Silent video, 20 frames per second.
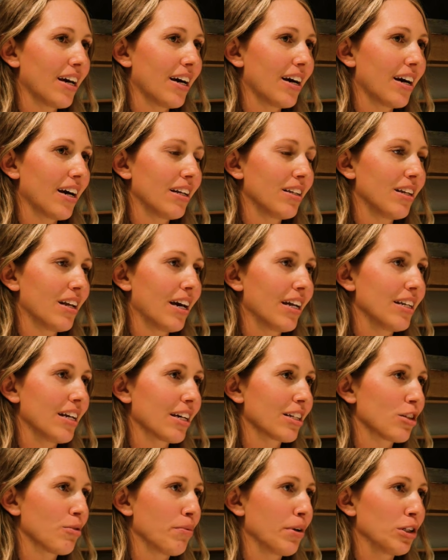Yeah, I, I
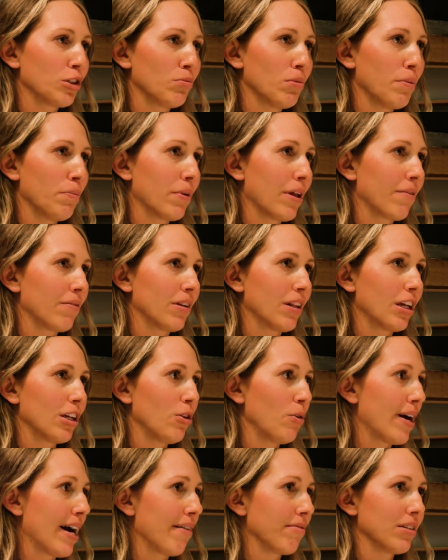text a bunch of people after that. You
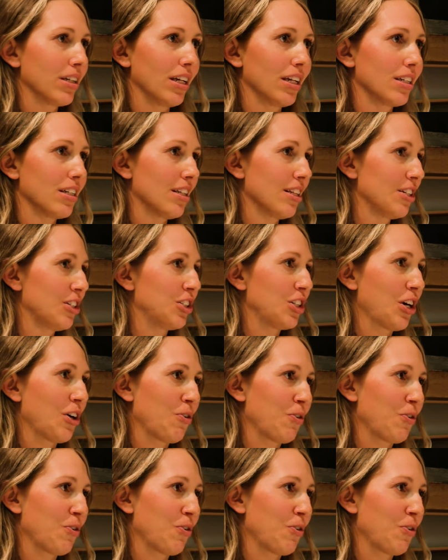have to get to this show.